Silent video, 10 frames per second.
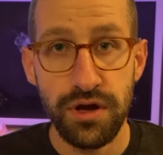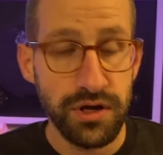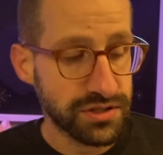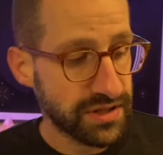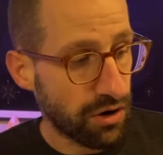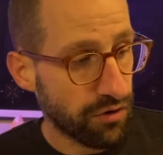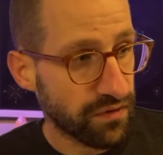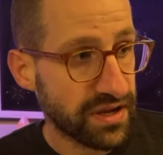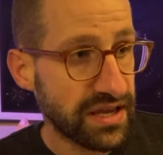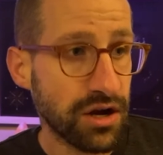so that over
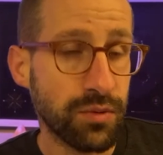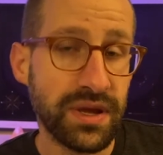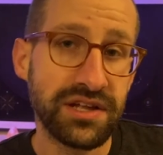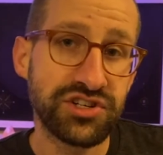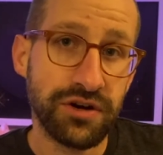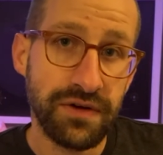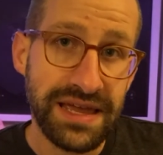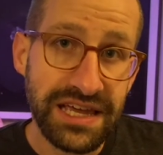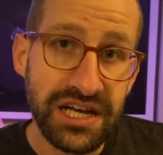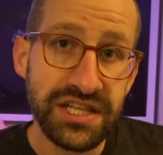here we can
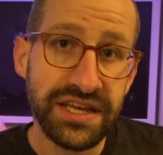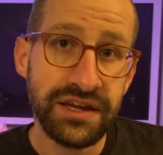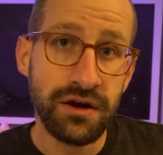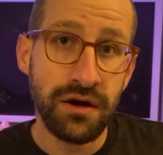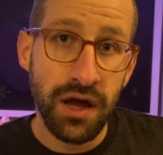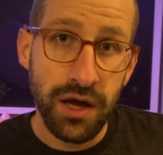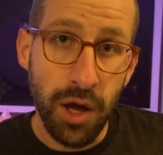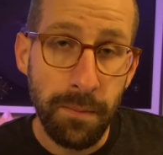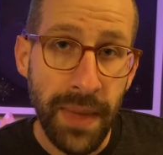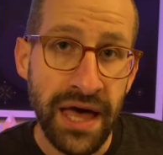generate clear,
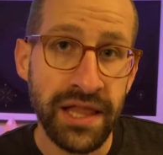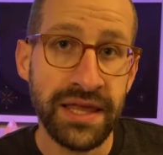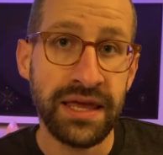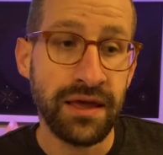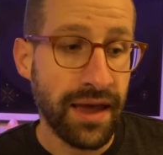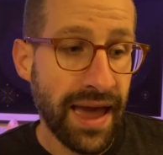compelling,